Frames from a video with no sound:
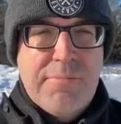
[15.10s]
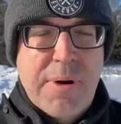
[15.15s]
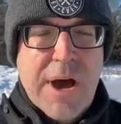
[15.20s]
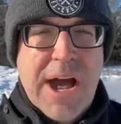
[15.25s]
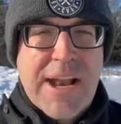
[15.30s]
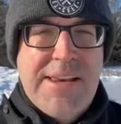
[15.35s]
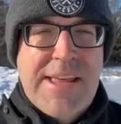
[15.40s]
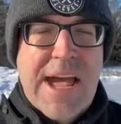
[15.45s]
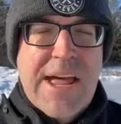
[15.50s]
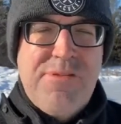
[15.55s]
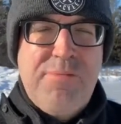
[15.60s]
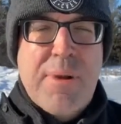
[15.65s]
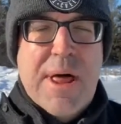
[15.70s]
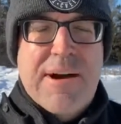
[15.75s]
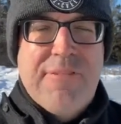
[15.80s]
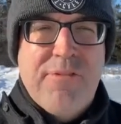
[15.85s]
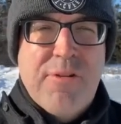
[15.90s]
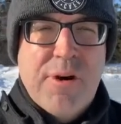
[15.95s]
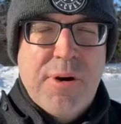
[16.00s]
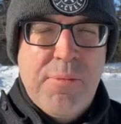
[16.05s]
podcast
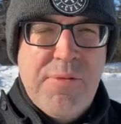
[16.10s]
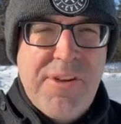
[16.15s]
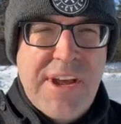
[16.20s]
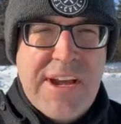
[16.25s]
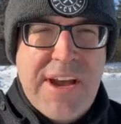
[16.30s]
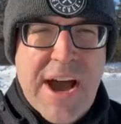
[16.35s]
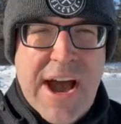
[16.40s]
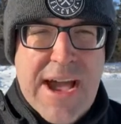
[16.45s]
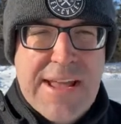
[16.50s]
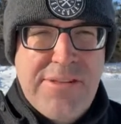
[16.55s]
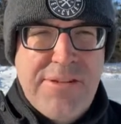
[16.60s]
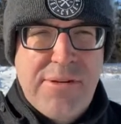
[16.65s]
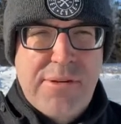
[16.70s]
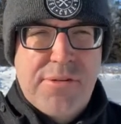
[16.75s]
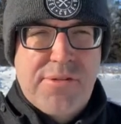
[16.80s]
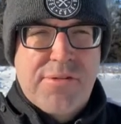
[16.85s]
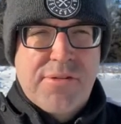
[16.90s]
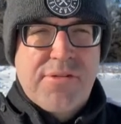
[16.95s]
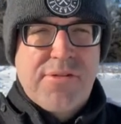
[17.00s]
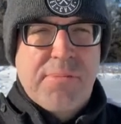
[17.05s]
platforms like
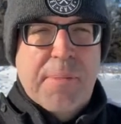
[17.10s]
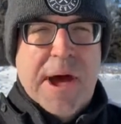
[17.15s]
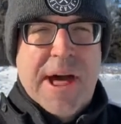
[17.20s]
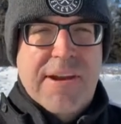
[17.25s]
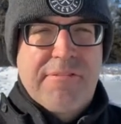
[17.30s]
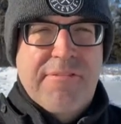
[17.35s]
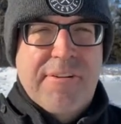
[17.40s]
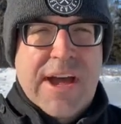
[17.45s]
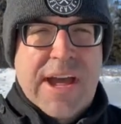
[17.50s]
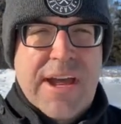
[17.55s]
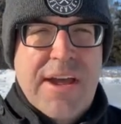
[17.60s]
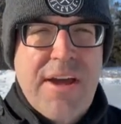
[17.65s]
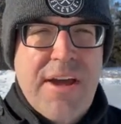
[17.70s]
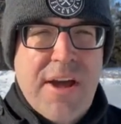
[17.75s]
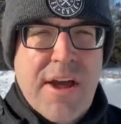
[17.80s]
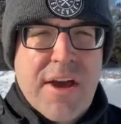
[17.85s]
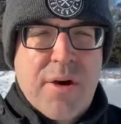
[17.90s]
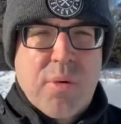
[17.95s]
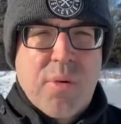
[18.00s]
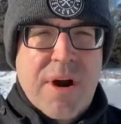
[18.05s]
iTunes and Spotify.
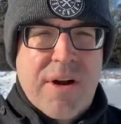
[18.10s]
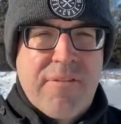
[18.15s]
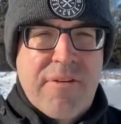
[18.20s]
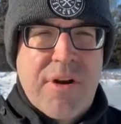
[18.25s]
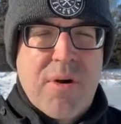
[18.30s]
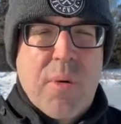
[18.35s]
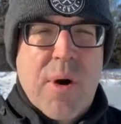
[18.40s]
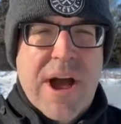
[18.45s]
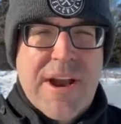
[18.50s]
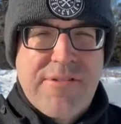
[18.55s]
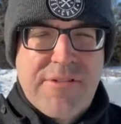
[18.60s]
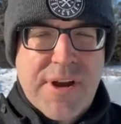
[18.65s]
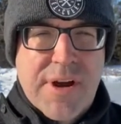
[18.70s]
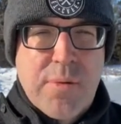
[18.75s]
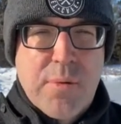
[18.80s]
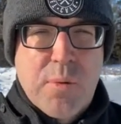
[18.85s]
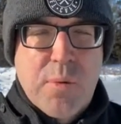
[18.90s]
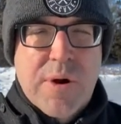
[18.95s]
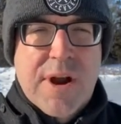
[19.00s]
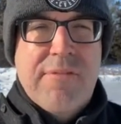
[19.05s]
Wherever you're
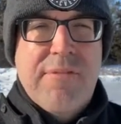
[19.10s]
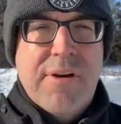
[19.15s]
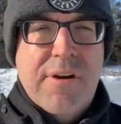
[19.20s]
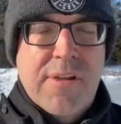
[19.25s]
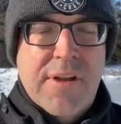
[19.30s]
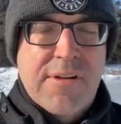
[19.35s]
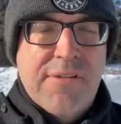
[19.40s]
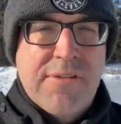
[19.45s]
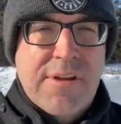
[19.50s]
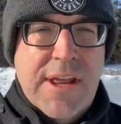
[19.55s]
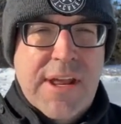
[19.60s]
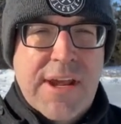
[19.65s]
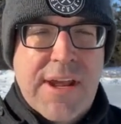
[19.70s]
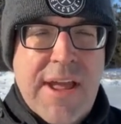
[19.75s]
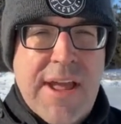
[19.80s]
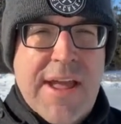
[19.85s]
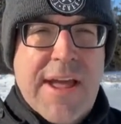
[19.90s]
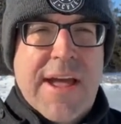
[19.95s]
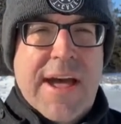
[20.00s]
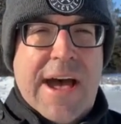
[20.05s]
watching, wherever you're listening,
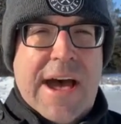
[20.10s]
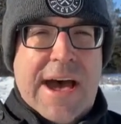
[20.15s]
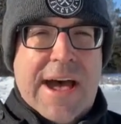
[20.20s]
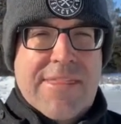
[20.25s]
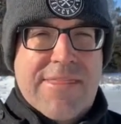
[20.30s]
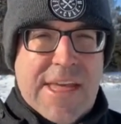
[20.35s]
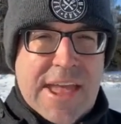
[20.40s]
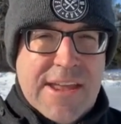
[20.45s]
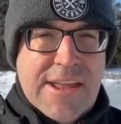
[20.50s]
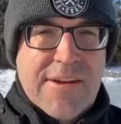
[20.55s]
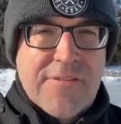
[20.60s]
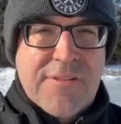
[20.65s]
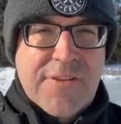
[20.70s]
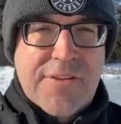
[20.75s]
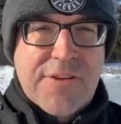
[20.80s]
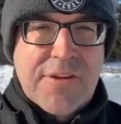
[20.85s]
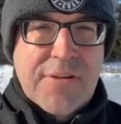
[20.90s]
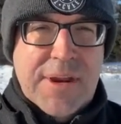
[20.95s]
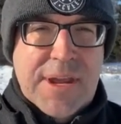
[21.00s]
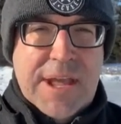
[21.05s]
thank you for
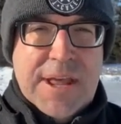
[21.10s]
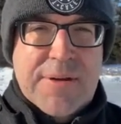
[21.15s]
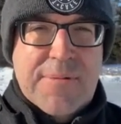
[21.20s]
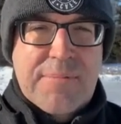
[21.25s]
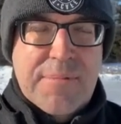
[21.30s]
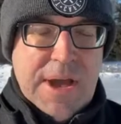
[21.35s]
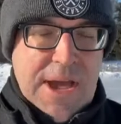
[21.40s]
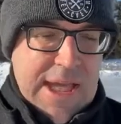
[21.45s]
tuning in.